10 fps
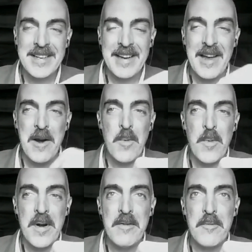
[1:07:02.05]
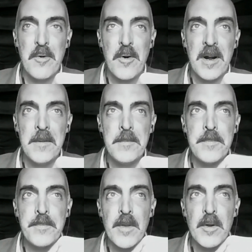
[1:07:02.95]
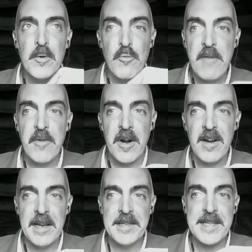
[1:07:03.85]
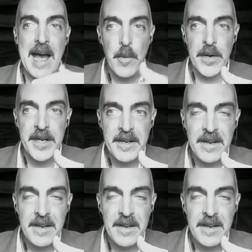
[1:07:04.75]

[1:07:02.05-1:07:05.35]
Like our word for river is Awen.